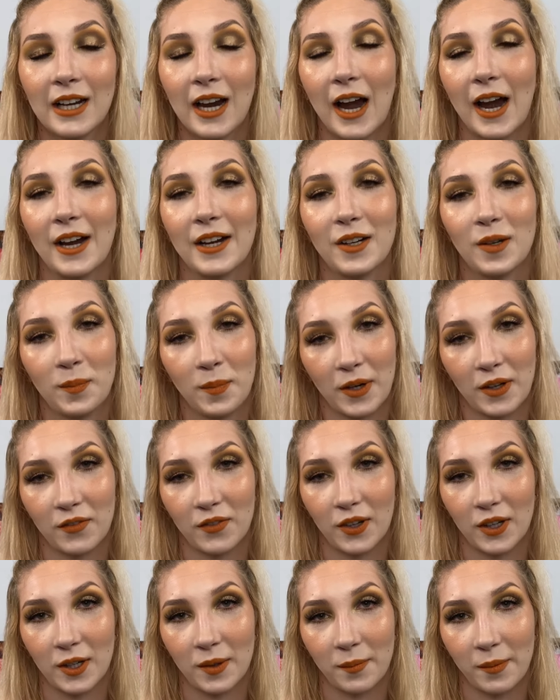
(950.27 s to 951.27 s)
I didn't mean for
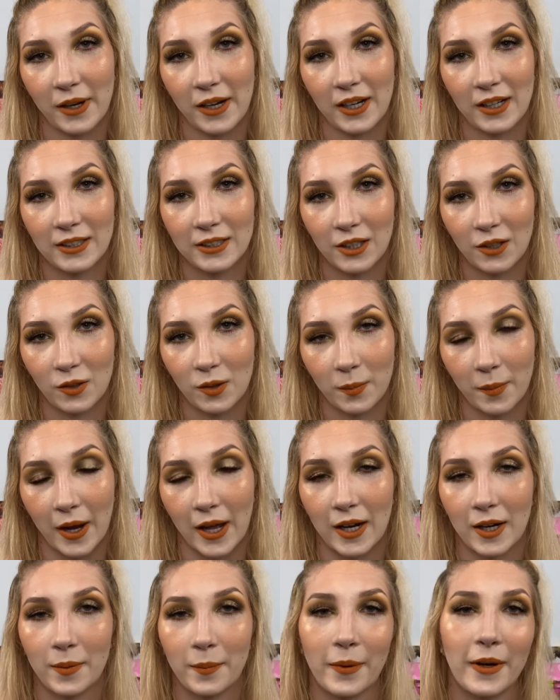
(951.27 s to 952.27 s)
it to be so
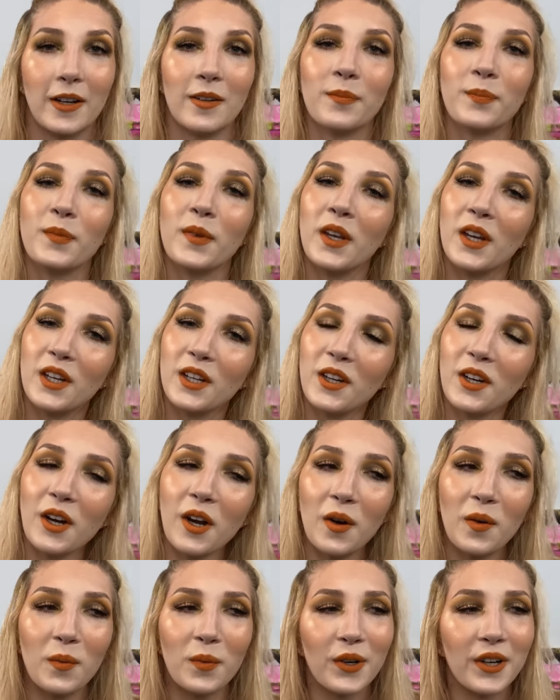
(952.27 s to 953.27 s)
dramatic, but you know,
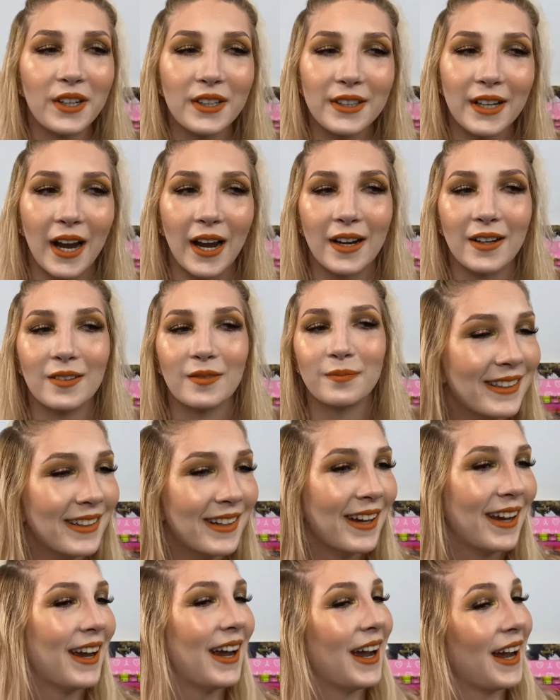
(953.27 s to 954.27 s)
we're inside.
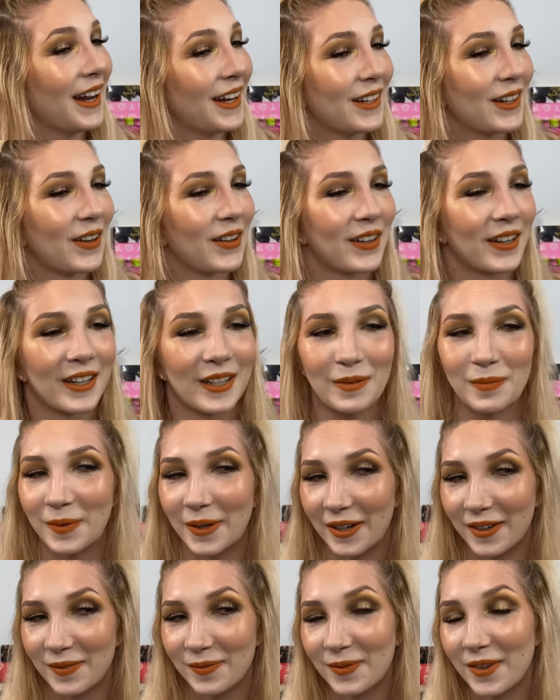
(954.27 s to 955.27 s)
It's all good,
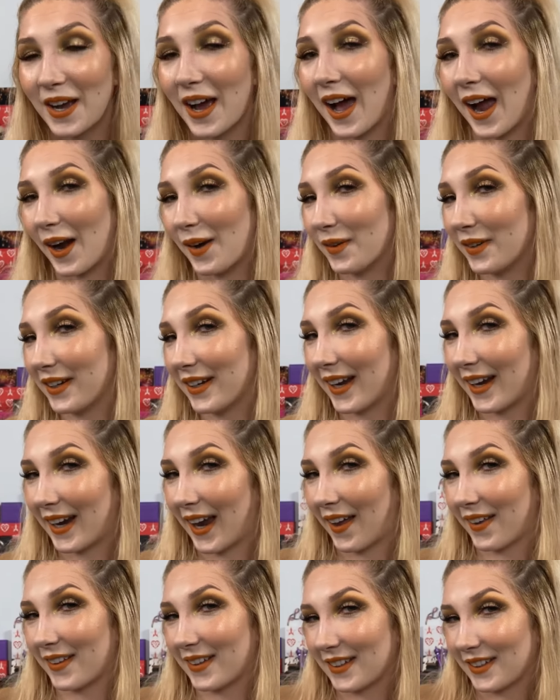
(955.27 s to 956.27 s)
but I really like
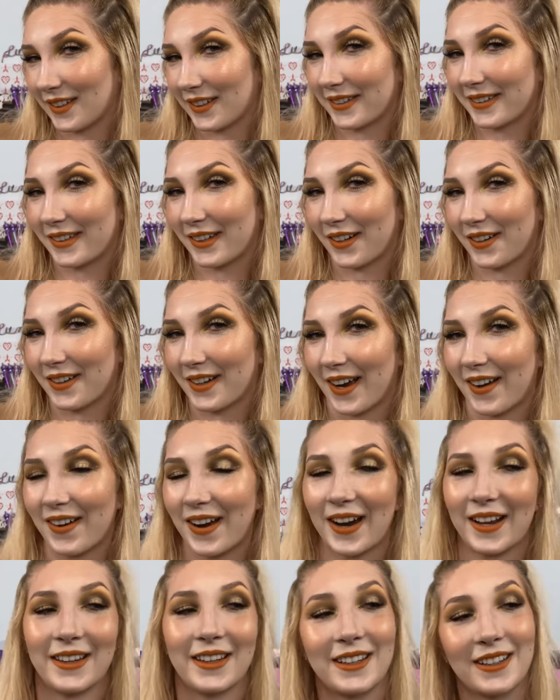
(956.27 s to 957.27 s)
how this look turned out.
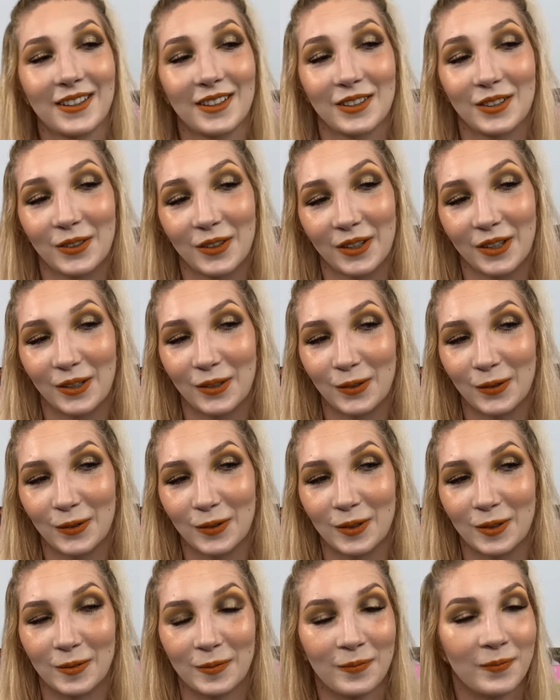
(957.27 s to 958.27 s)
I think it looks really
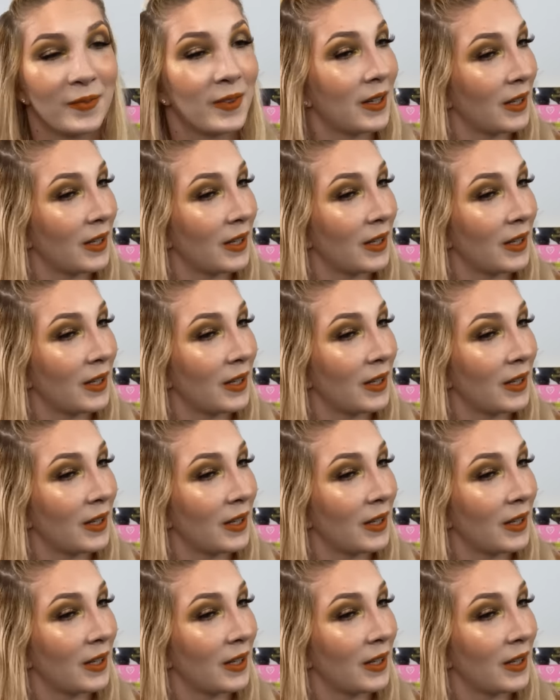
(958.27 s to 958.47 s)
cool.